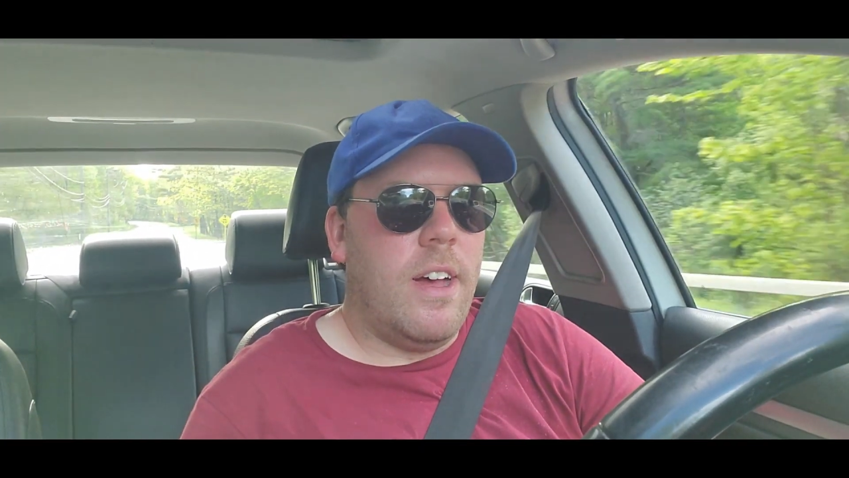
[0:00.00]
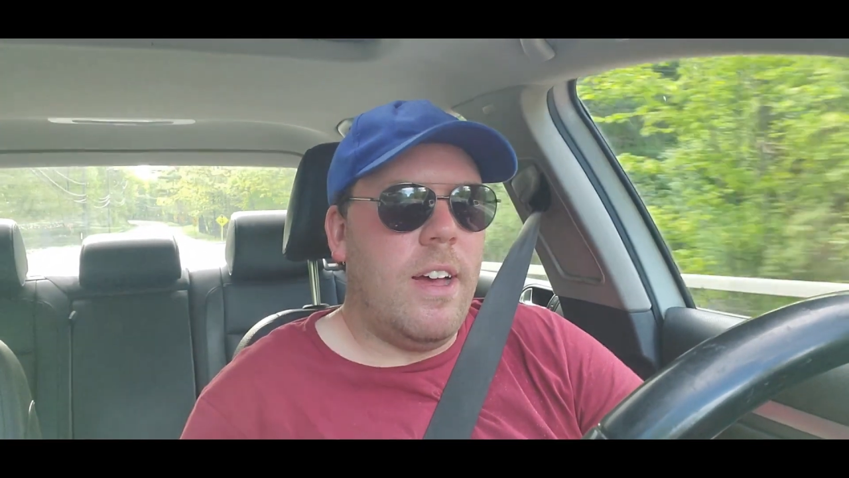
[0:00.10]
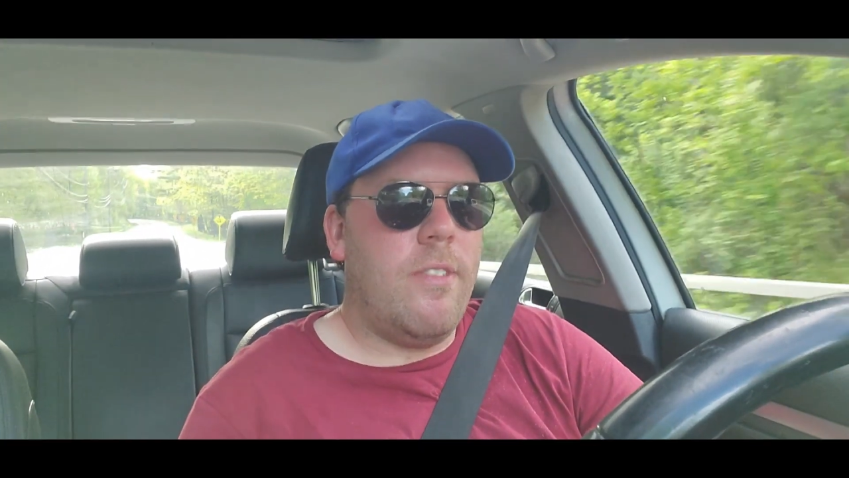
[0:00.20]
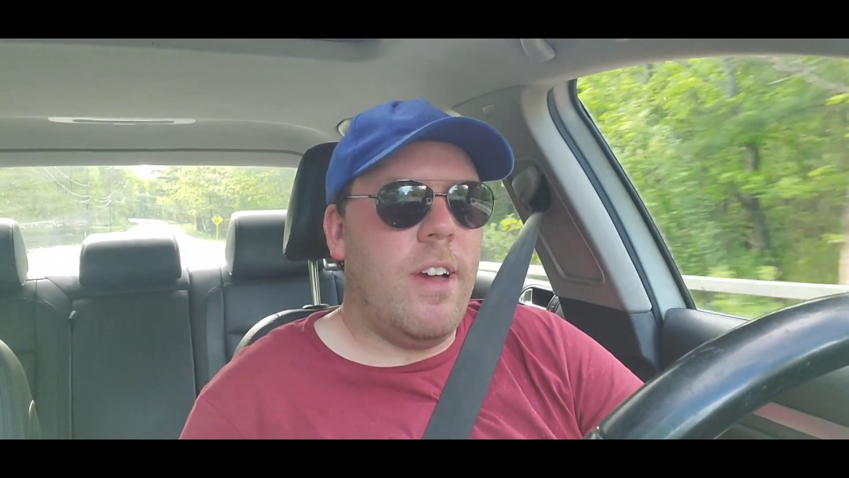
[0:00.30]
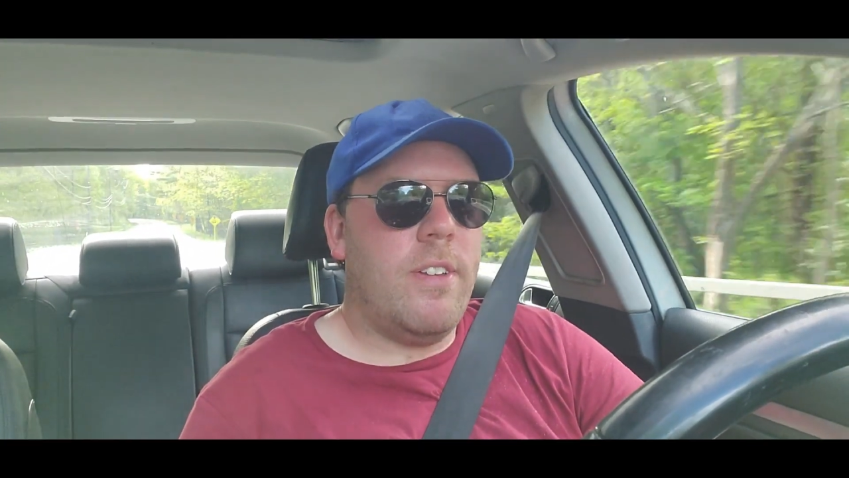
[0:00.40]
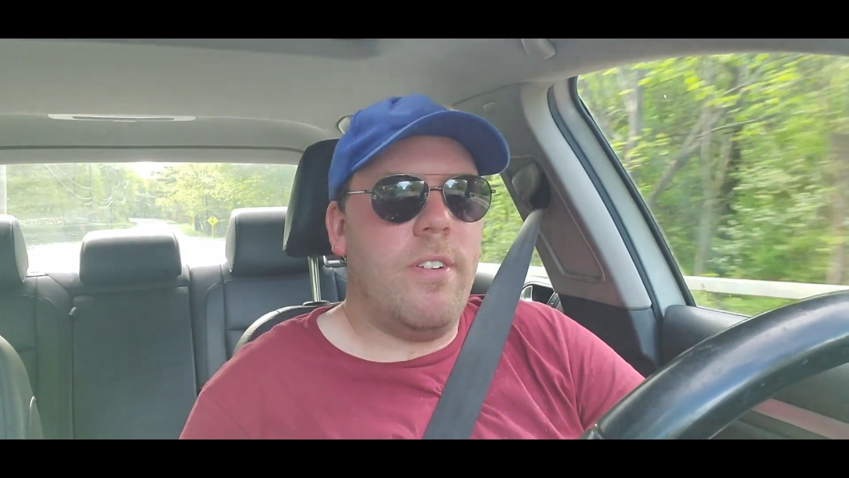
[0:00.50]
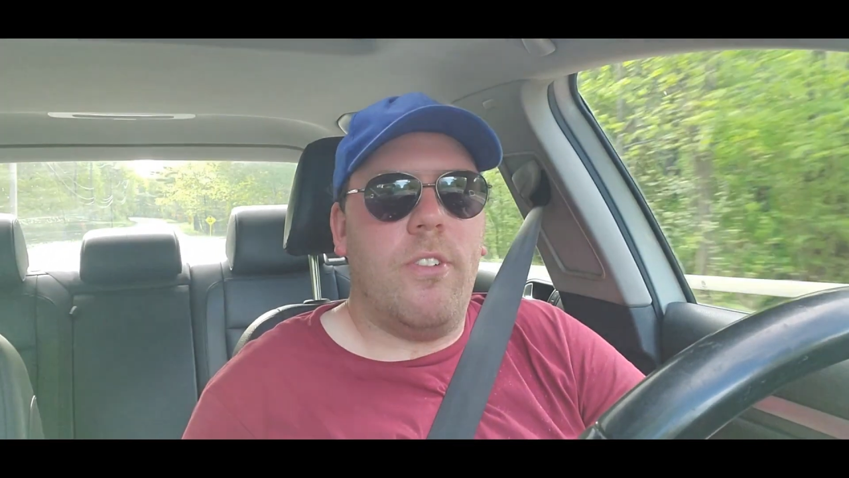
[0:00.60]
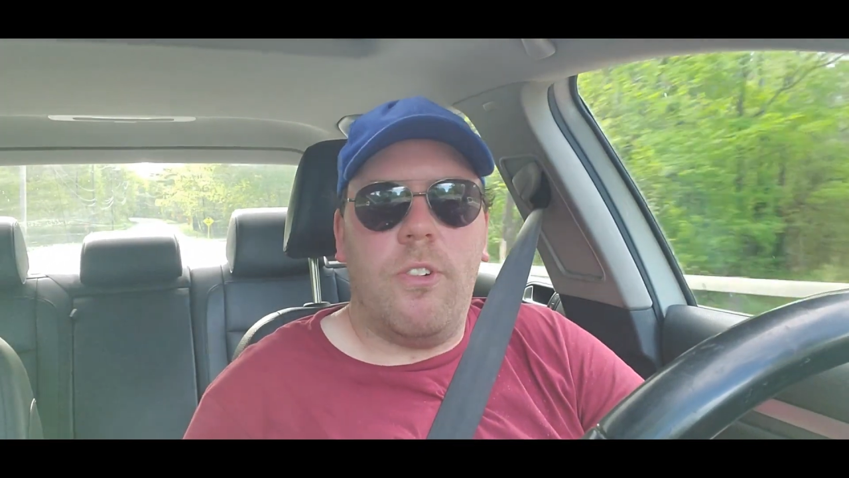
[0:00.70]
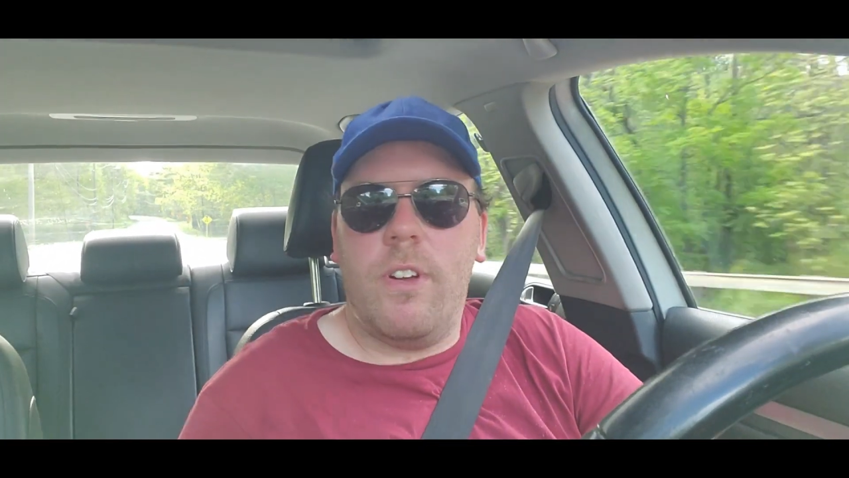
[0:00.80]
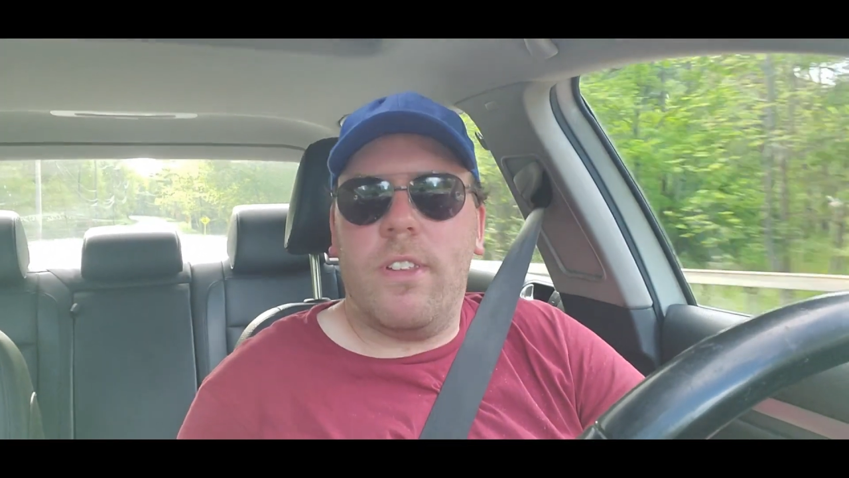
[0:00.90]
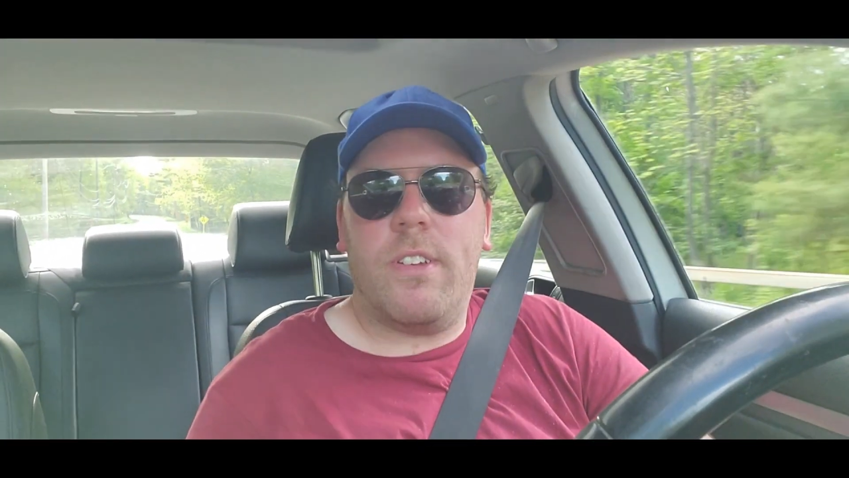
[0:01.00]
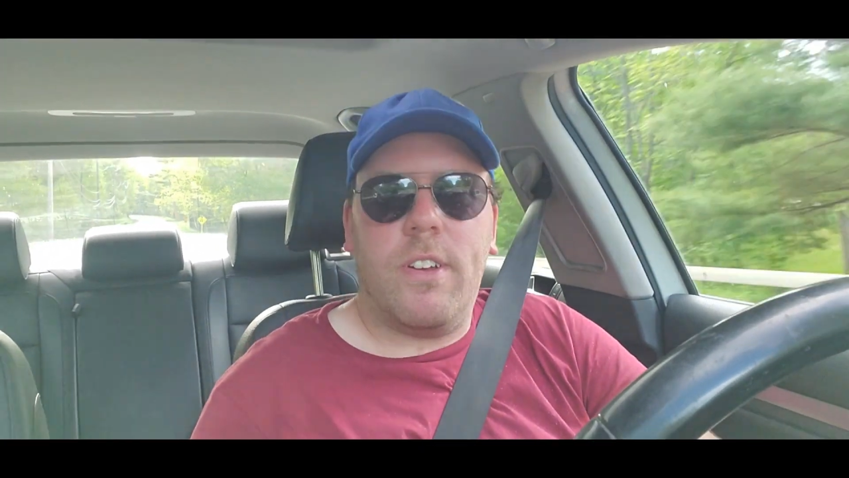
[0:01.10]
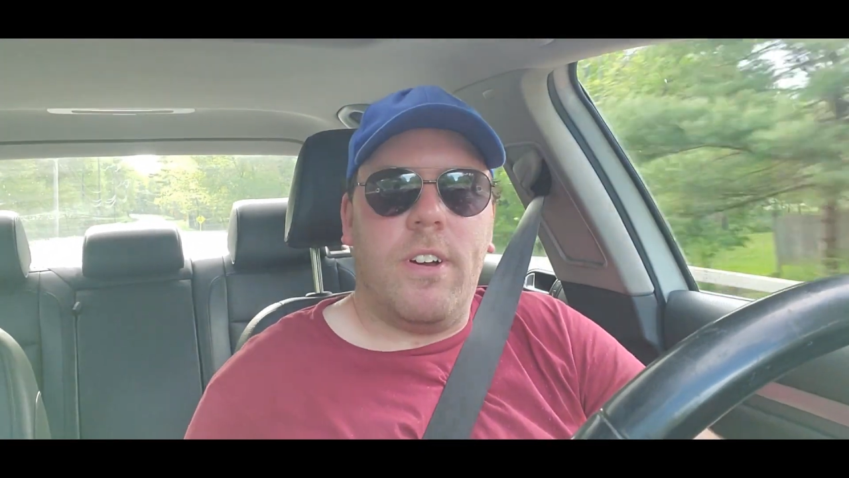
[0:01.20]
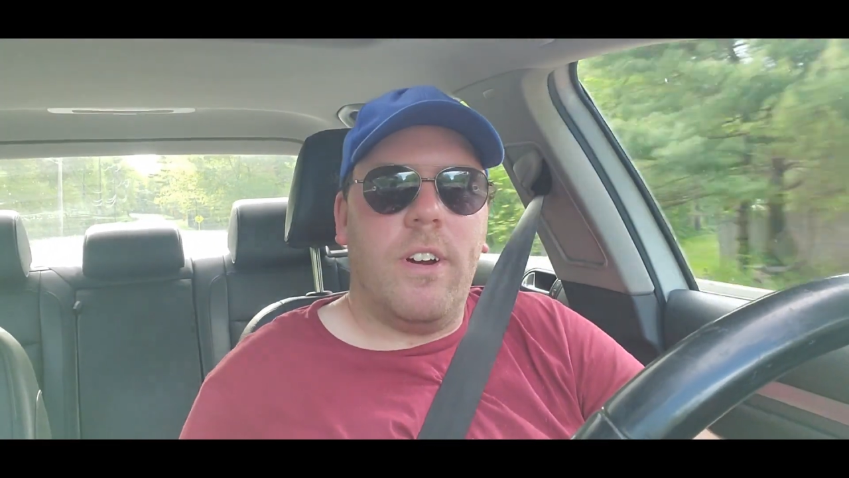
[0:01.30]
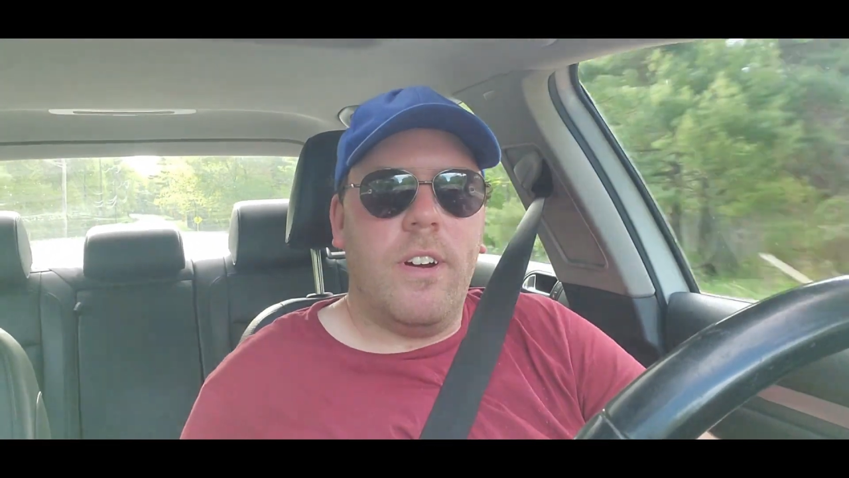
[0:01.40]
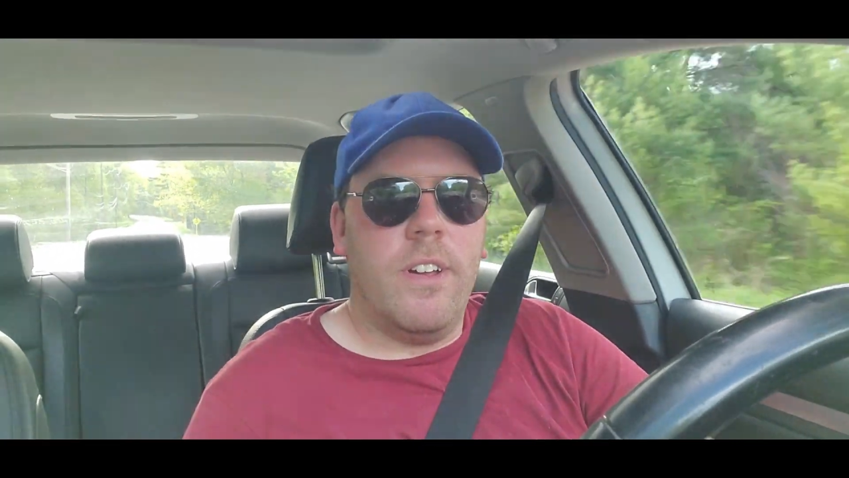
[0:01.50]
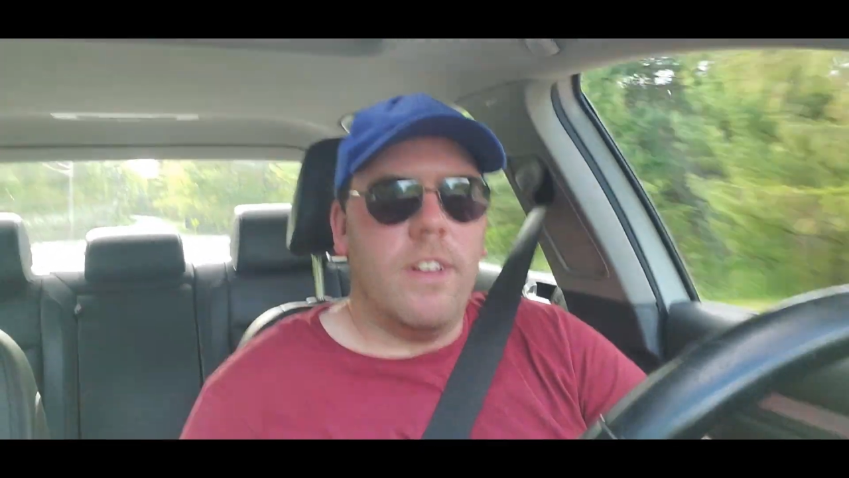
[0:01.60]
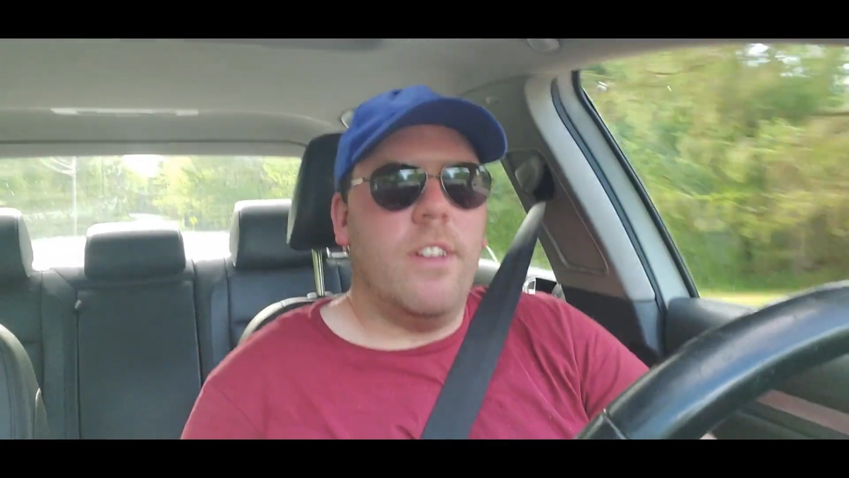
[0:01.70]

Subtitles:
I'd rather enjoy this car.